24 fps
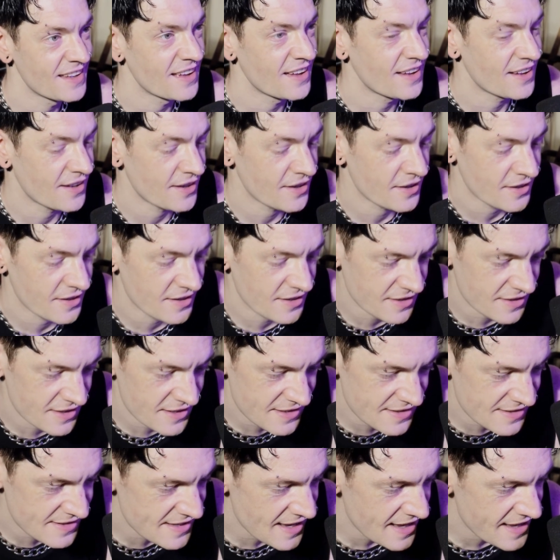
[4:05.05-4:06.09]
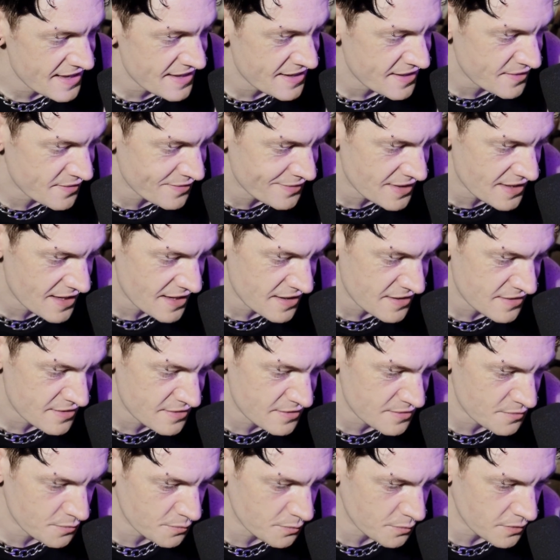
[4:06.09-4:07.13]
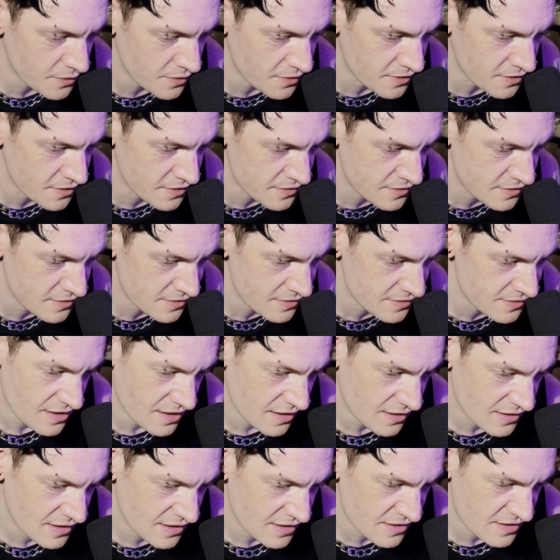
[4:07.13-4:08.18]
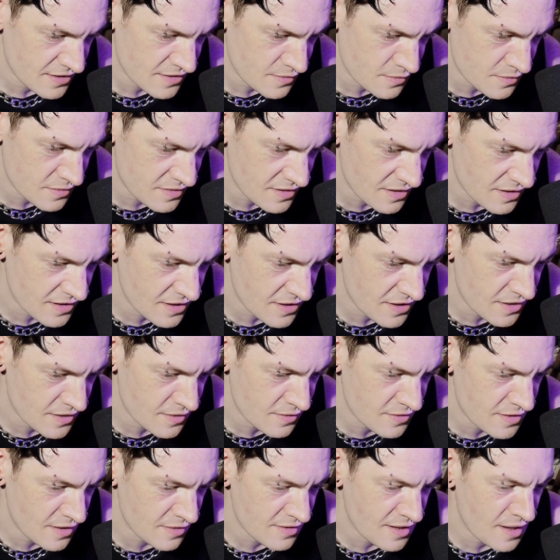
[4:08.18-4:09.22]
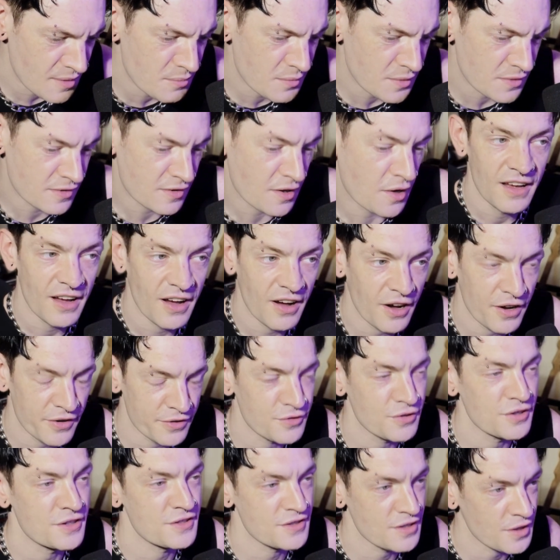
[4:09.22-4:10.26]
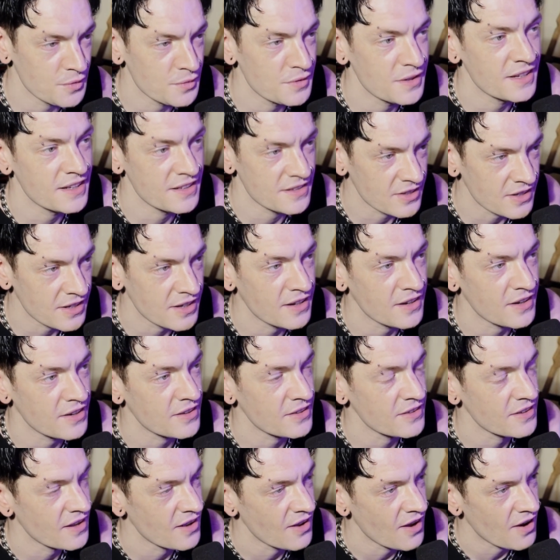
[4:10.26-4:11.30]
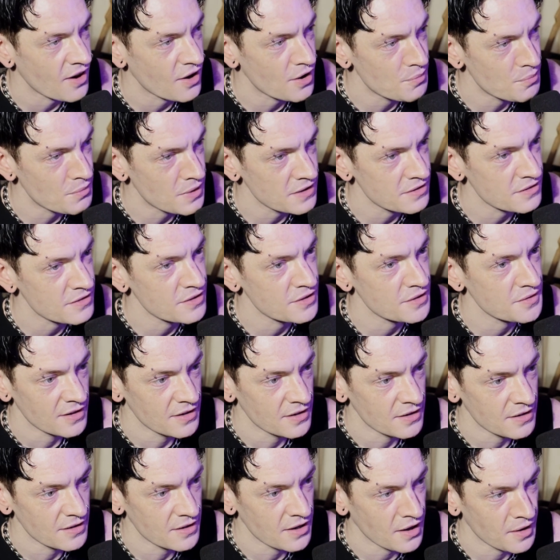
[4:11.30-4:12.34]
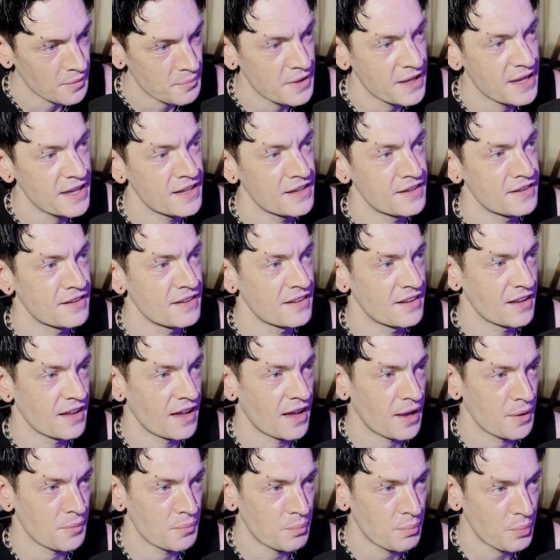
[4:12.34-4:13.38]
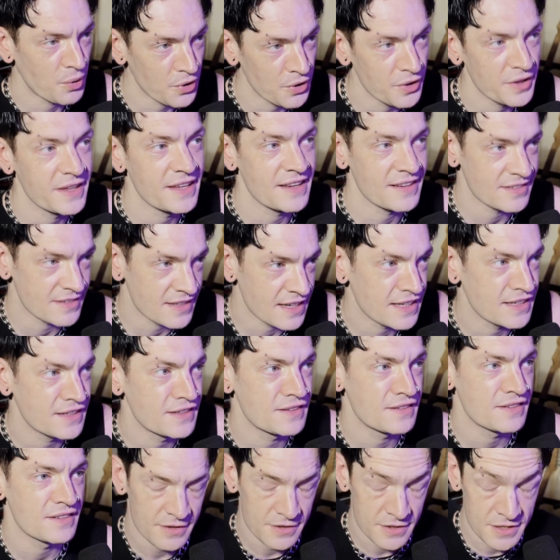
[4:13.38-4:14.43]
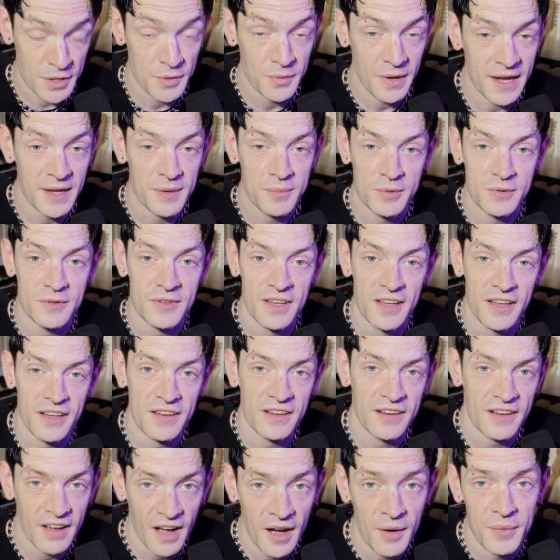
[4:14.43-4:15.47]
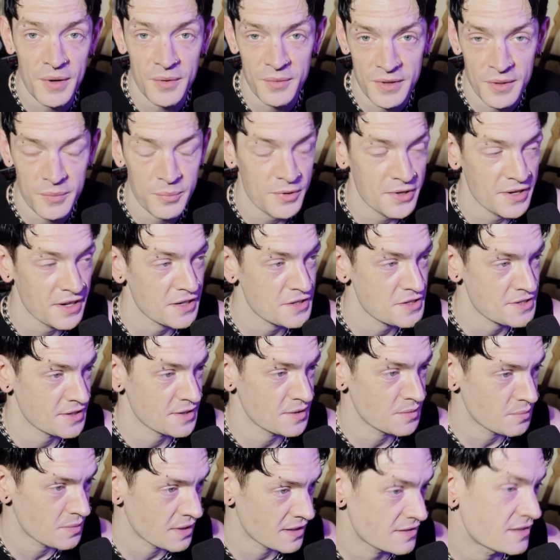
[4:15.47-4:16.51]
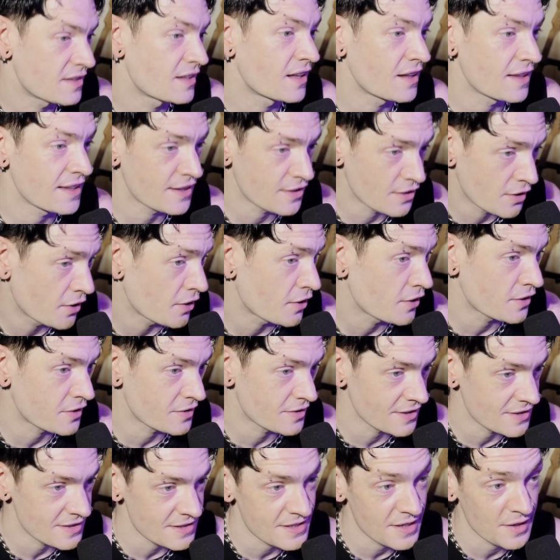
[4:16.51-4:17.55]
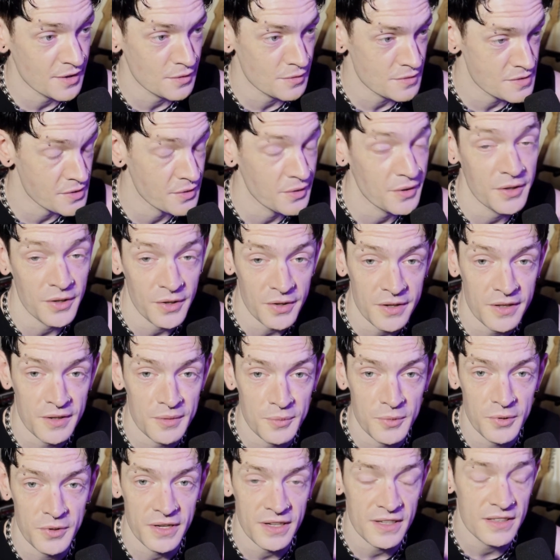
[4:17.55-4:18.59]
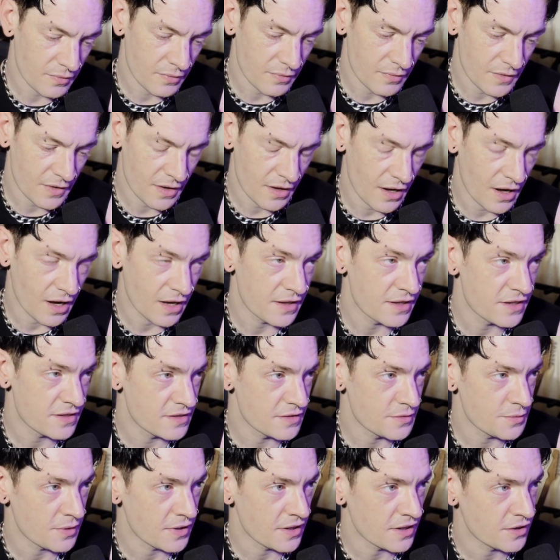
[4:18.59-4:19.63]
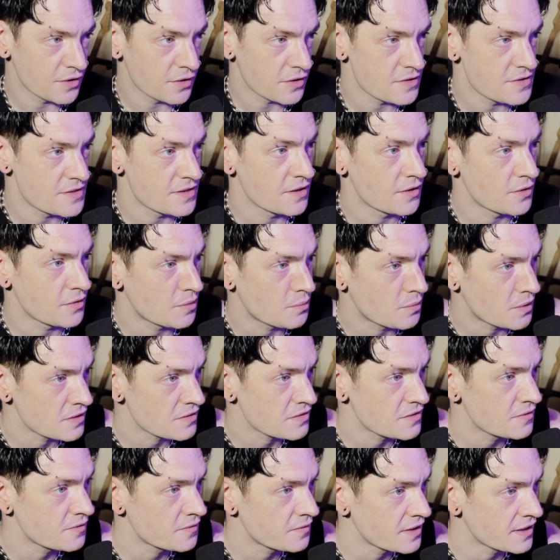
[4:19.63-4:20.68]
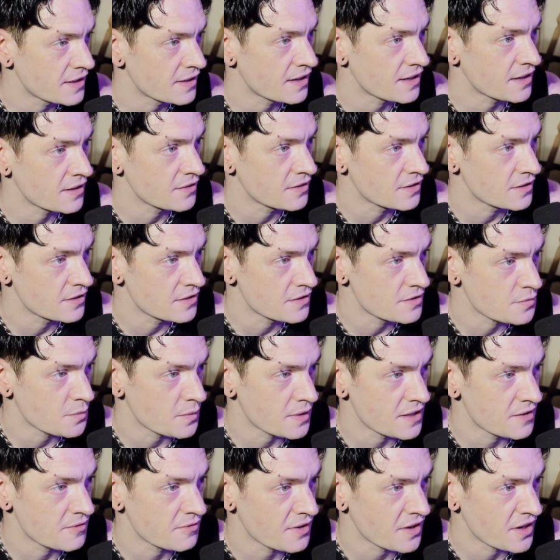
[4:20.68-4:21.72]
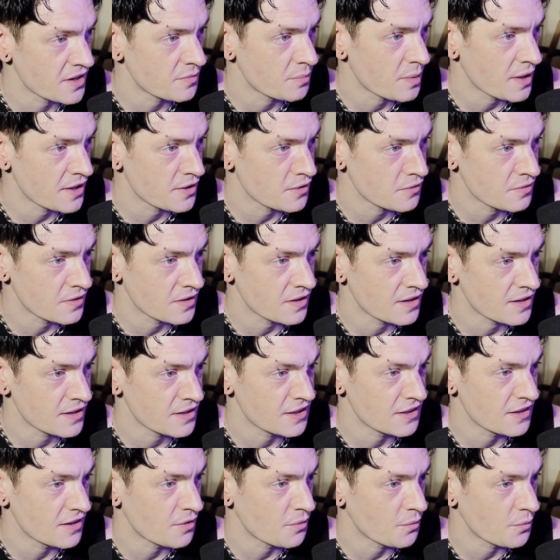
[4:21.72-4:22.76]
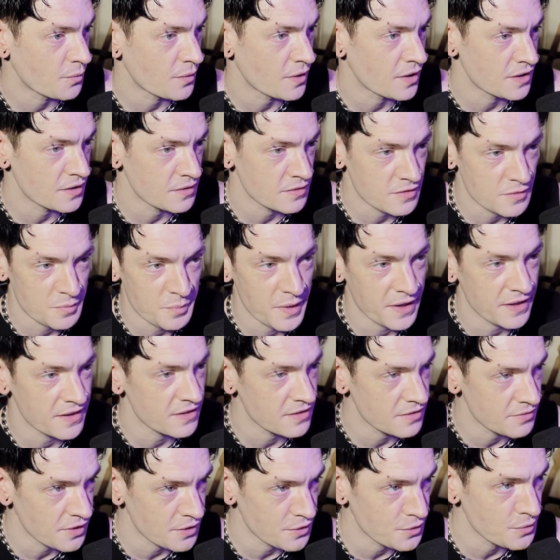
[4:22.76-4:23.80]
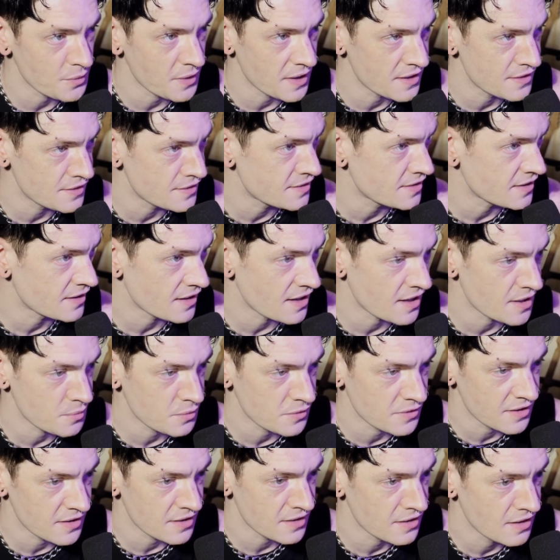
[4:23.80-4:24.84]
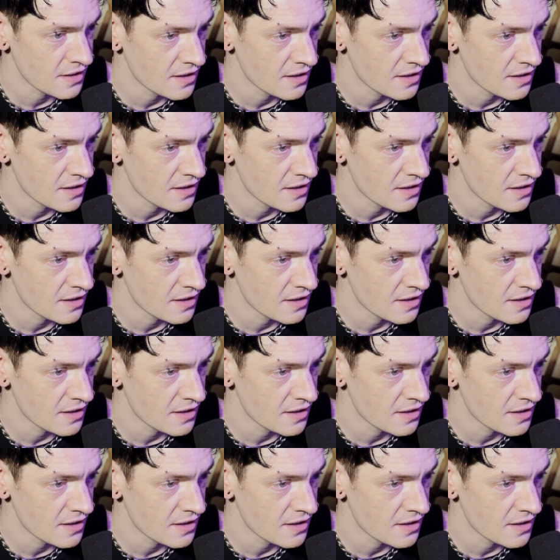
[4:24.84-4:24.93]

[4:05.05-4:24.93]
The date of this was, I think this was the 3rd of September. So after I sold the guitar, I must have come in and put this in to Ableton and come up with the production and basically cooked until 2 o'clock in the morning. And this is where I got to. I must have figured out the 25 payoff line while I was spitting this vocal into Ableton.